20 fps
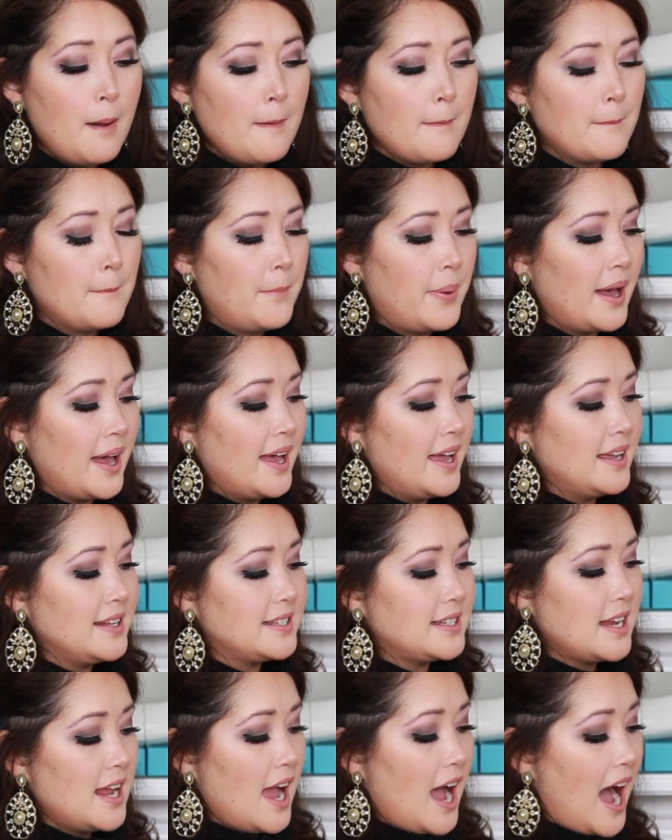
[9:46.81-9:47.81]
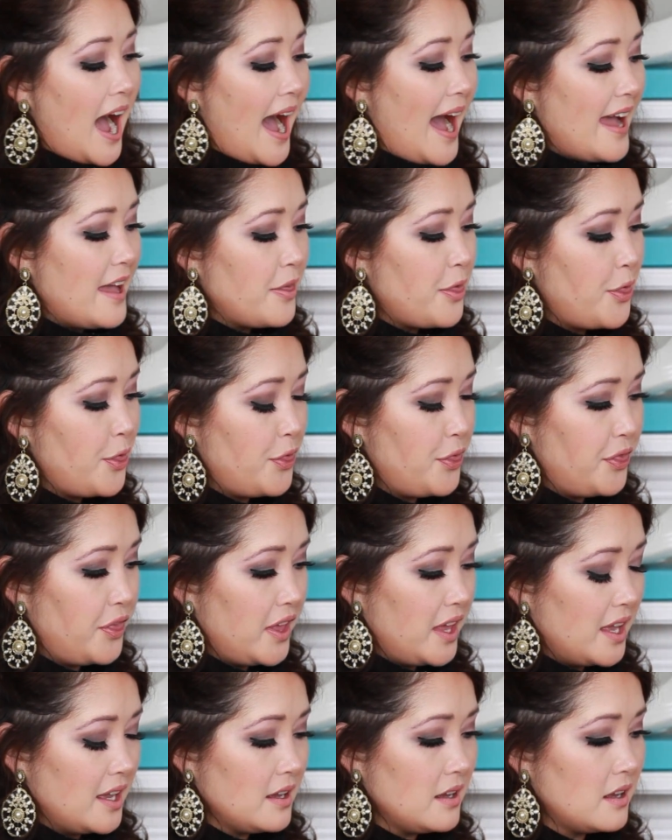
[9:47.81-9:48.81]
But I
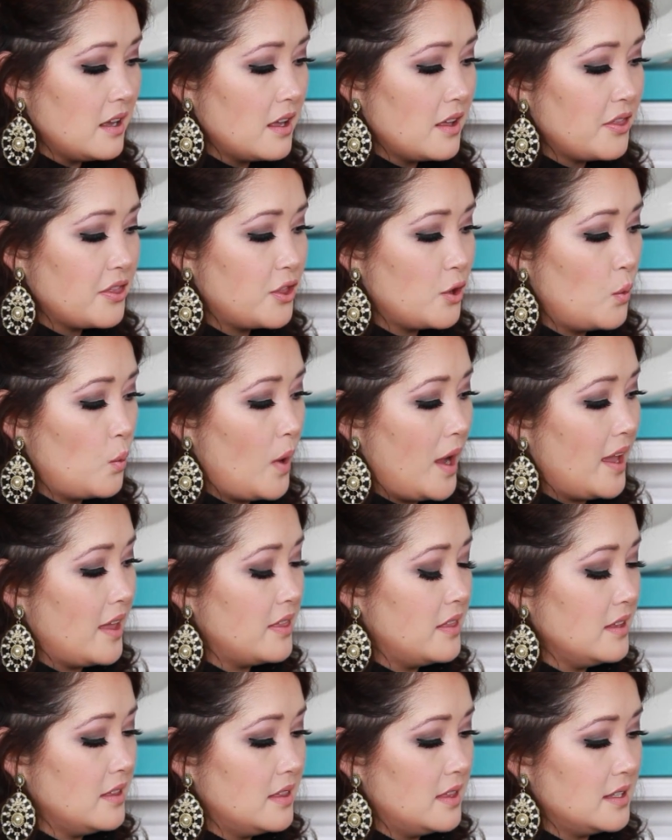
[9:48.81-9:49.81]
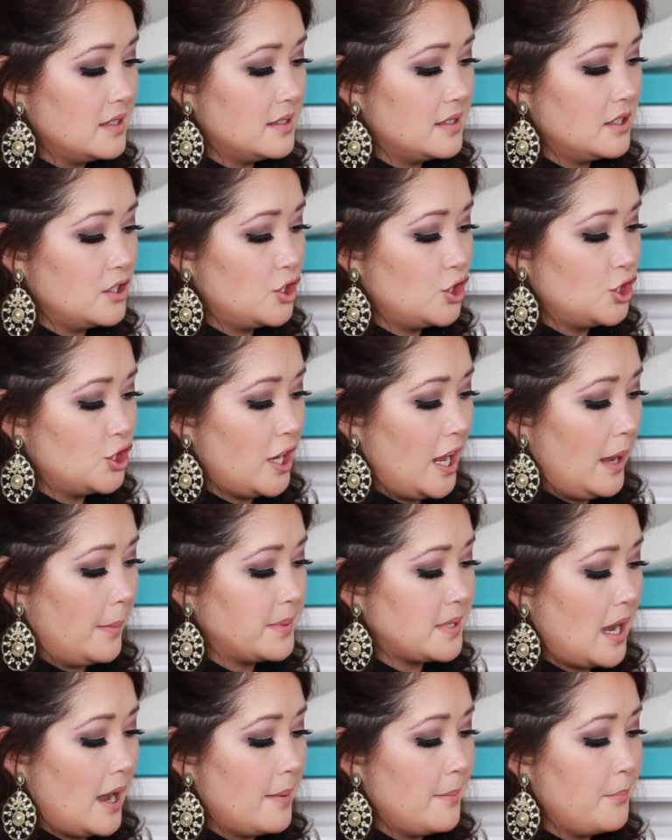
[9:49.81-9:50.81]
think the way that this is
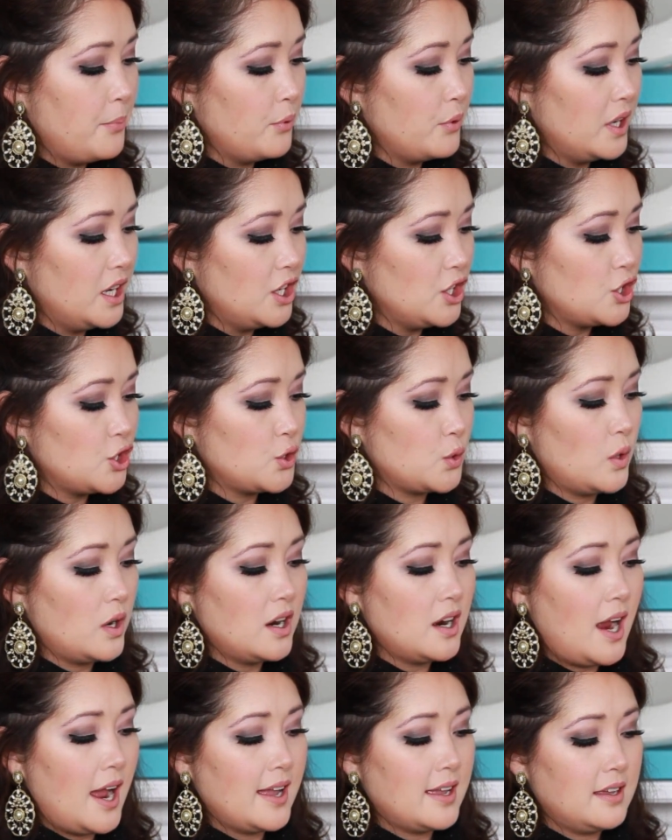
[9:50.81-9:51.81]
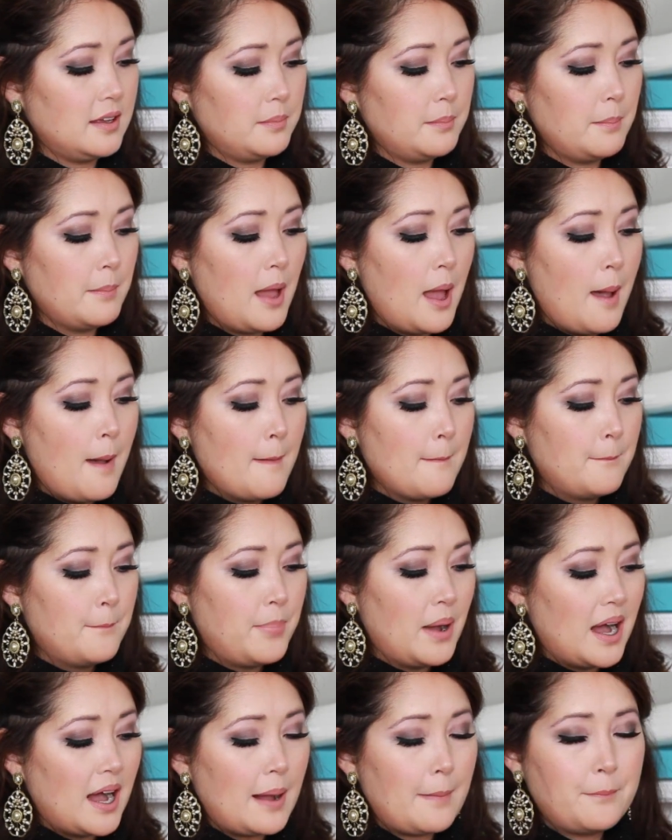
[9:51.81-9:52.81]
shaped, I'm pretty sure I can
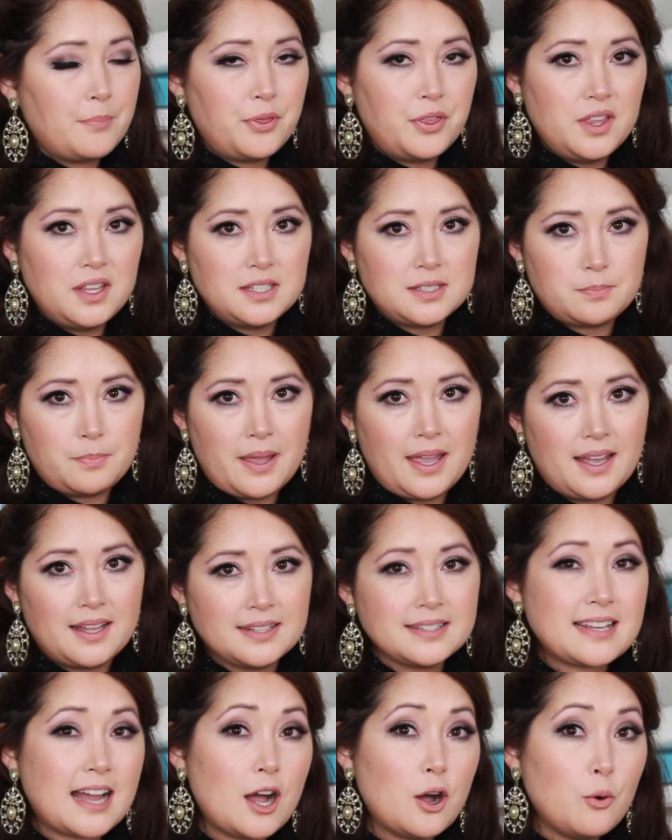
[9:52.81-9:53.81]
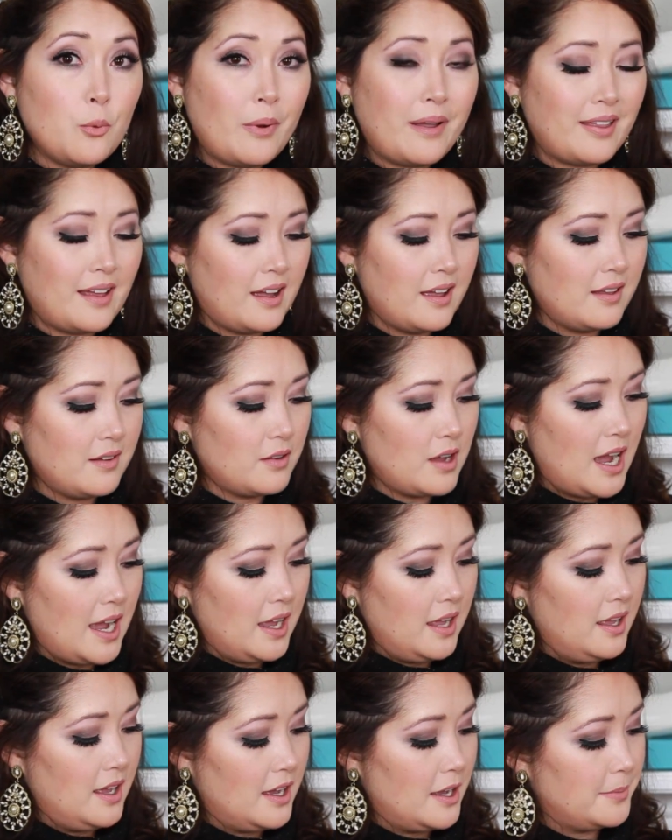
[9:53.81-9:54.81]
pop these pans out when
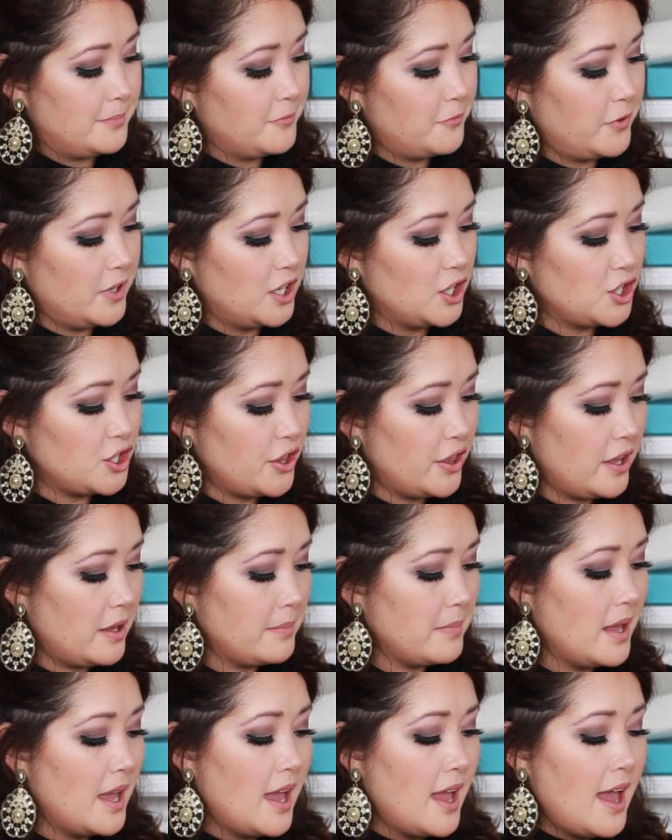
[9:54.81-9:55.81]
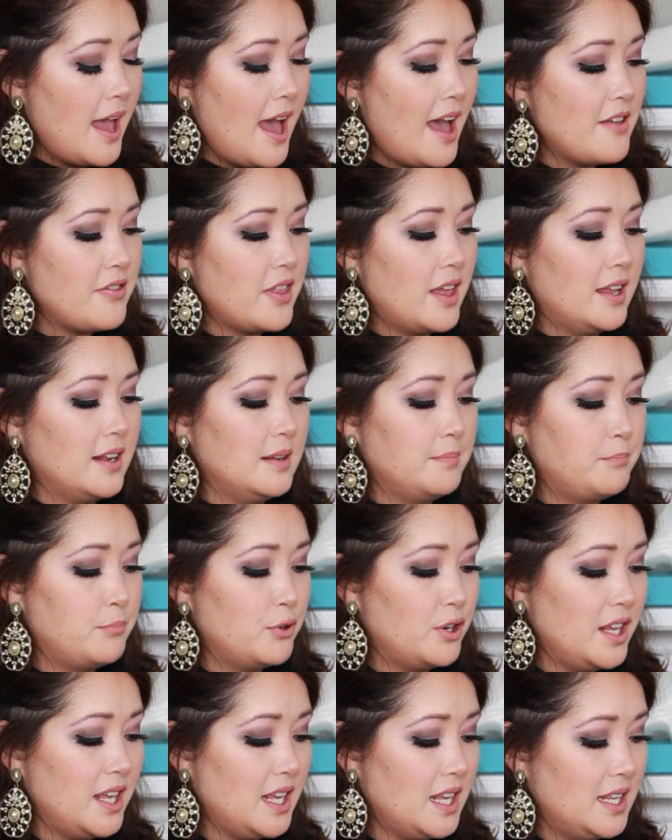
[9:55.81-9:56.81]
I finish them and then
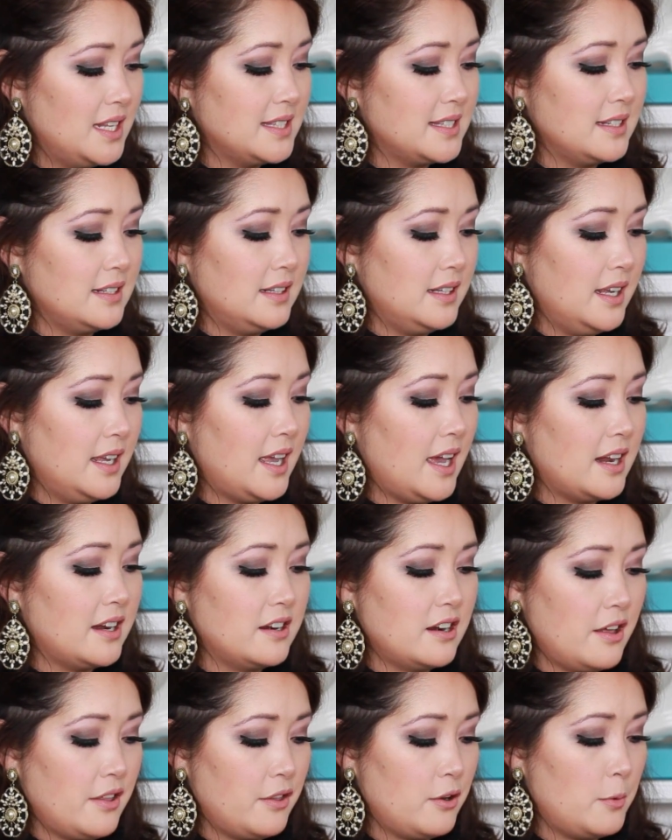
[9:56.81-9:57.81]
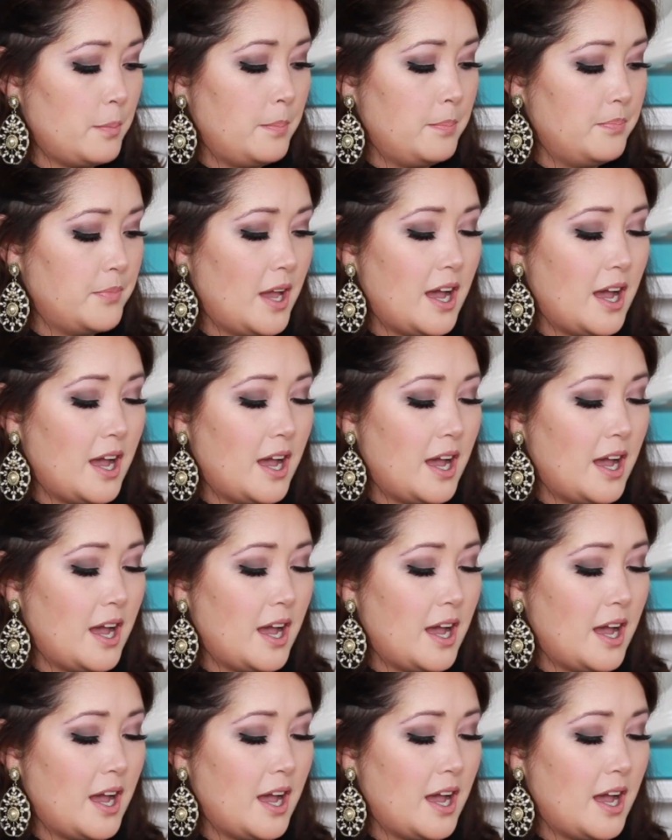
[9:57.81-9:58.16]
pretty easily get another